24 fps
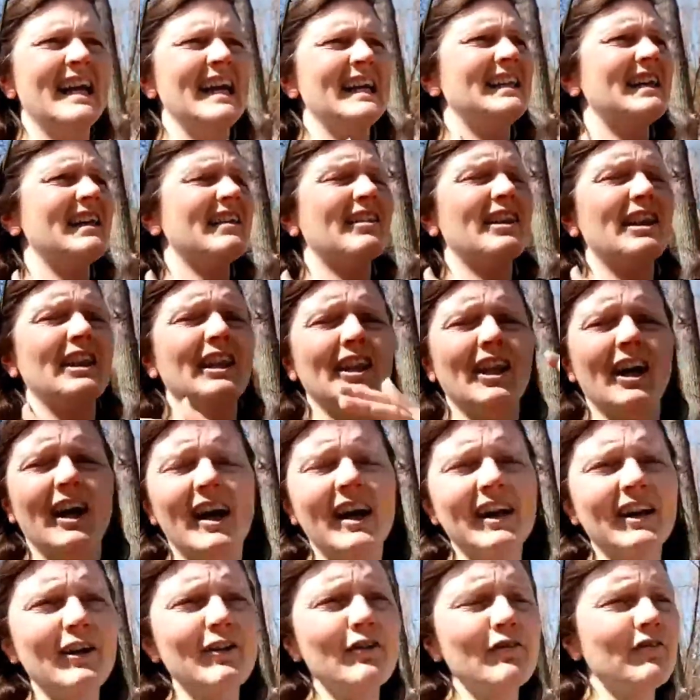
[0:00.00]
It takes a
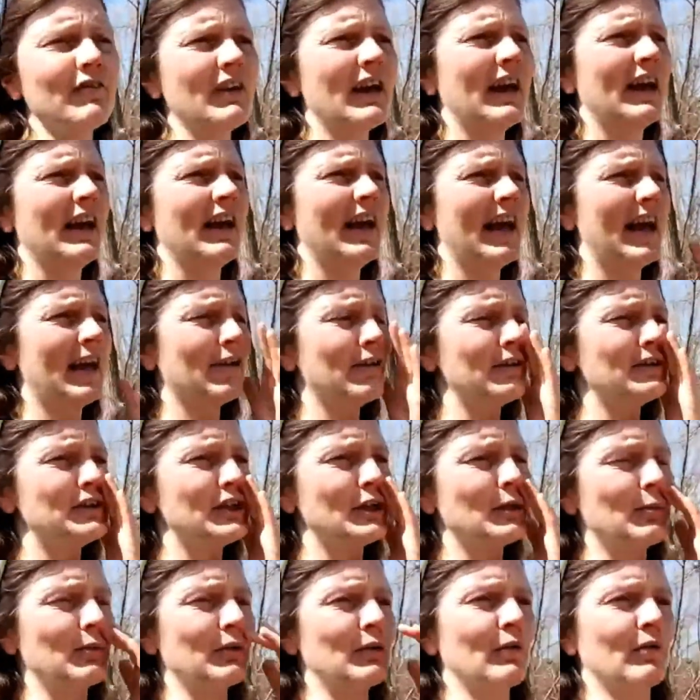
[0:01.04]
lot of energy
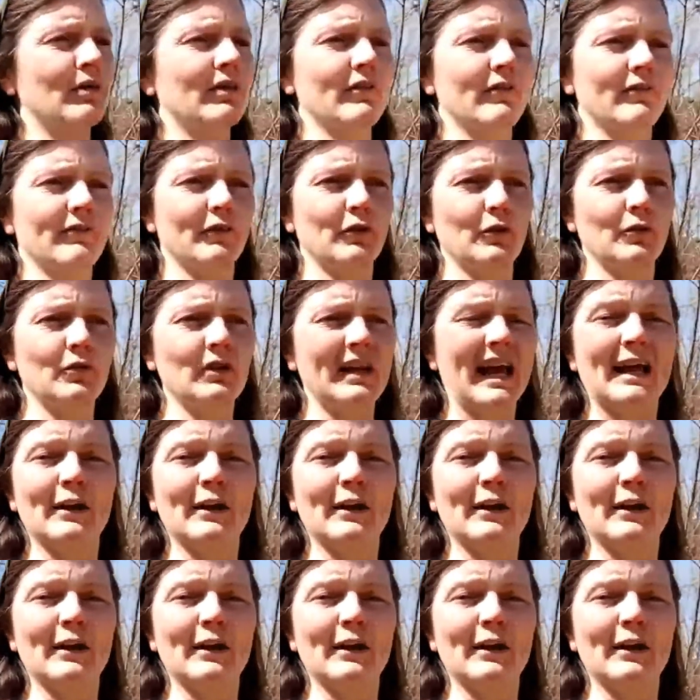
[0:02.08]
to produce the food